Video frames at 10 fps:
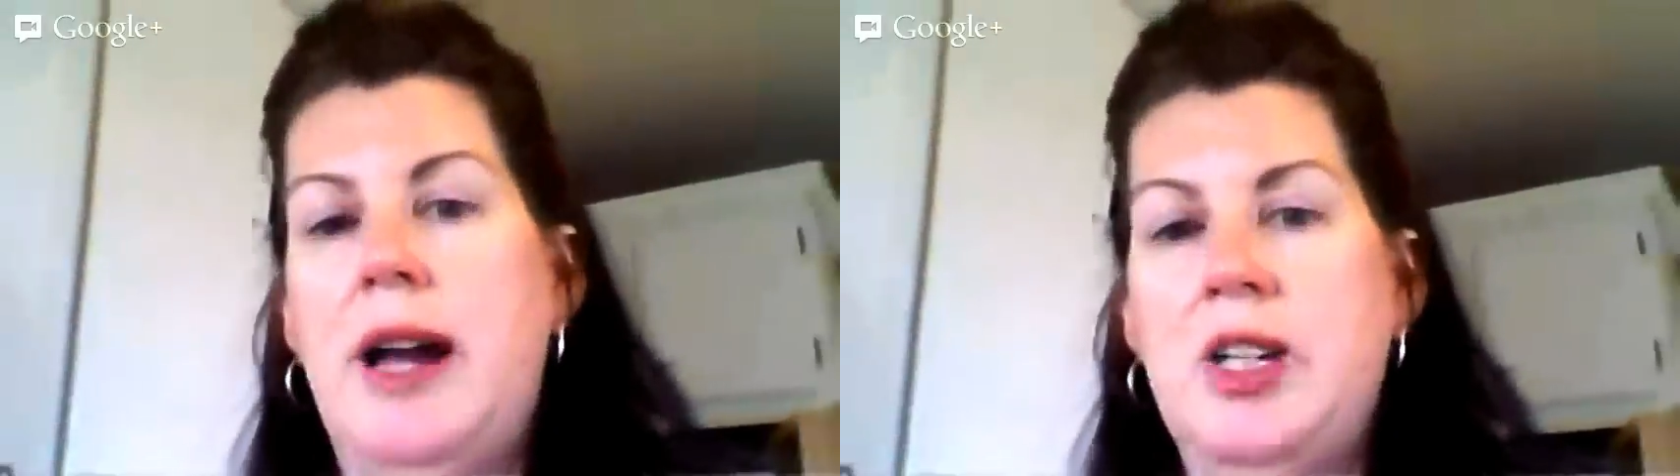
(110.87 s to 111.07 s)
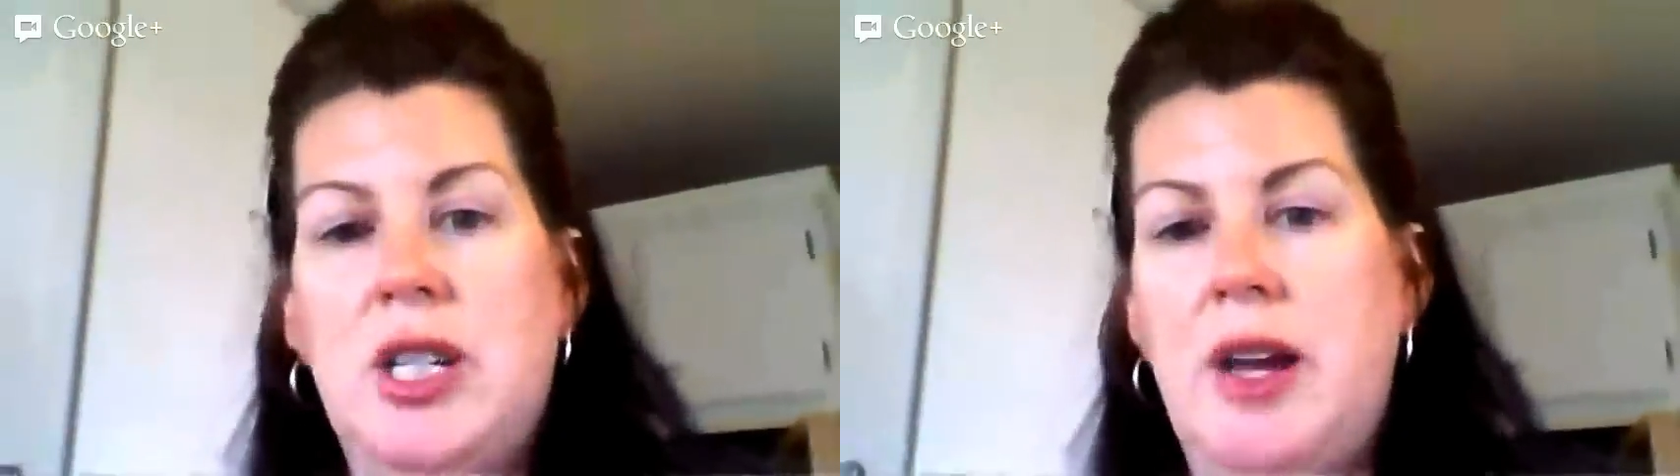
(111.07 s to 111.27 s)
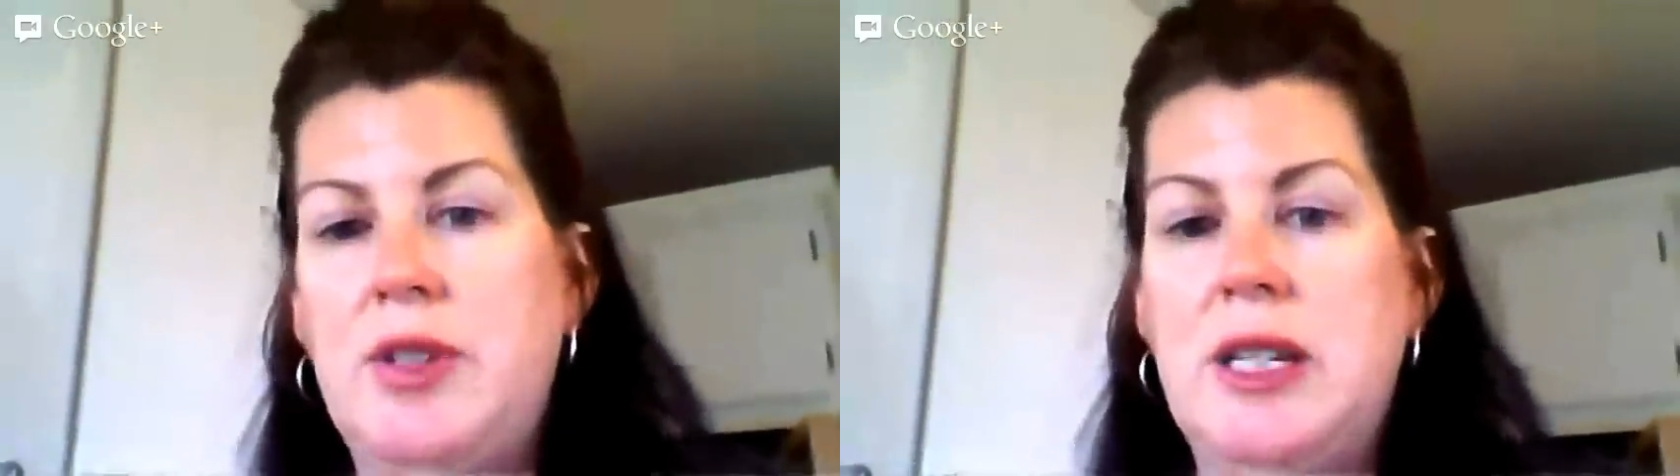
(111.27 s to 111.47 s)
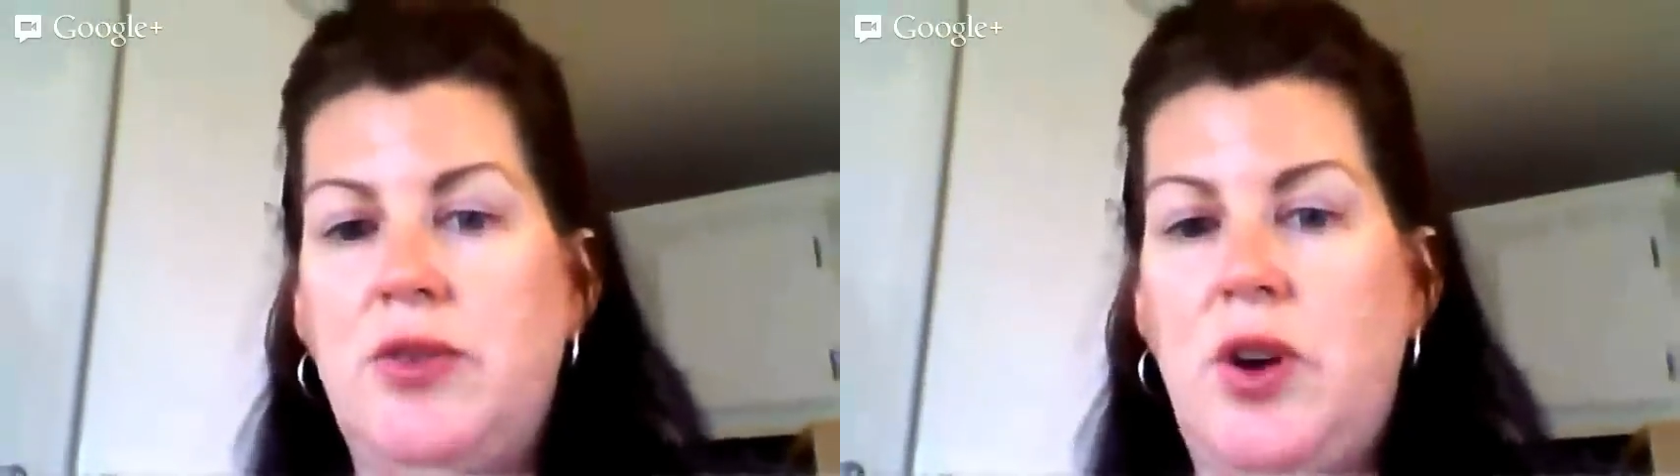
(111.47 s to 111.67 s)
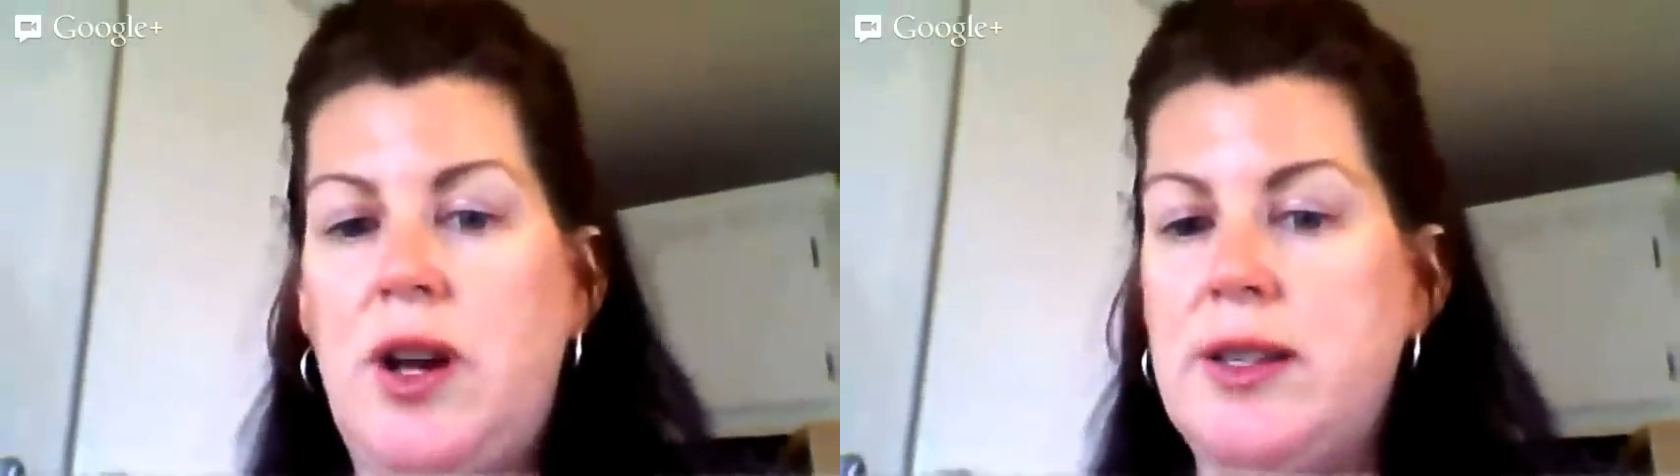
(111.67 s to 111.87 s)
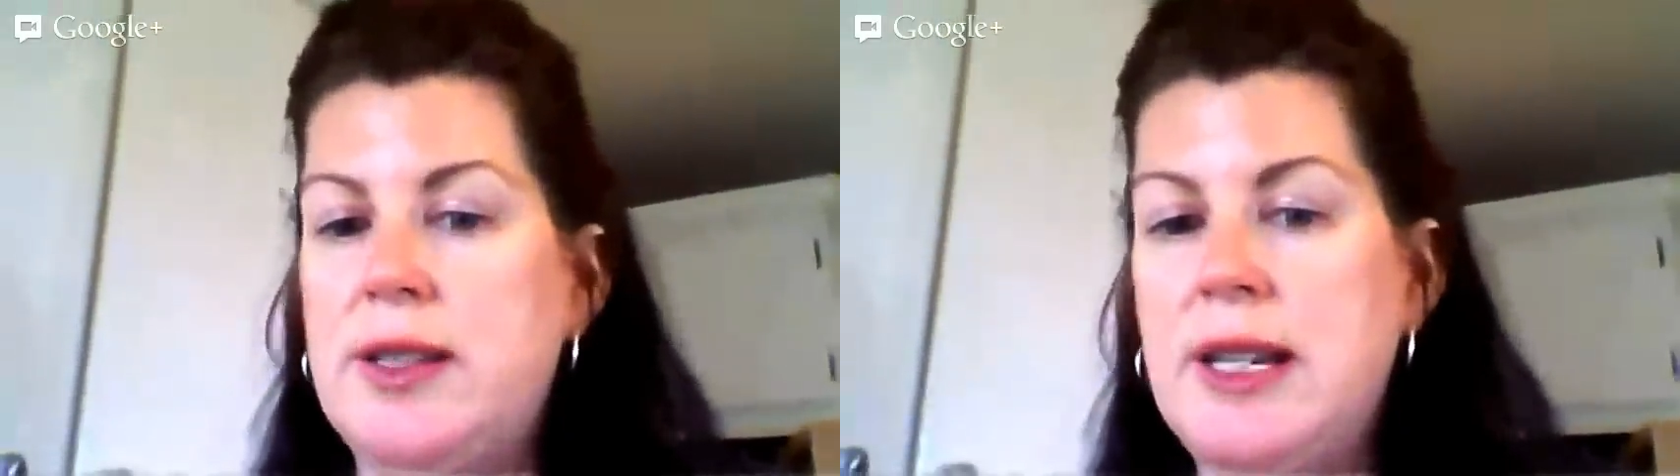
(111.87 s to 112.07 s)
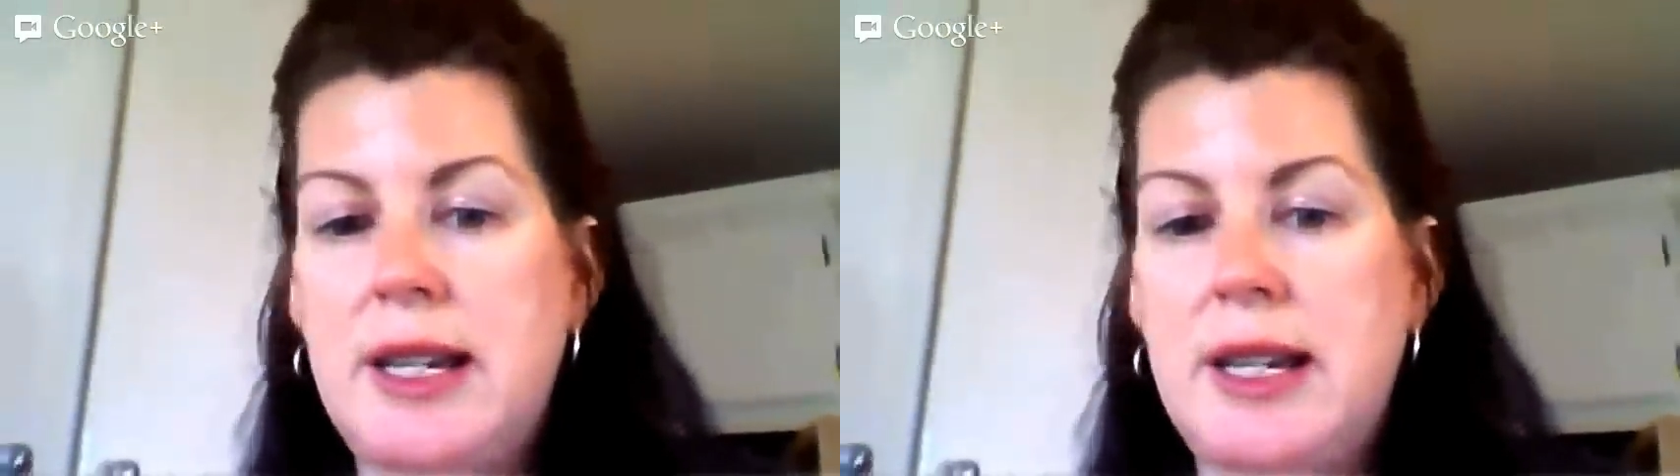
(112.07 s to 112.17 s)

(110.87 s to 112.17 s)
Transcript: I just have to defrost it.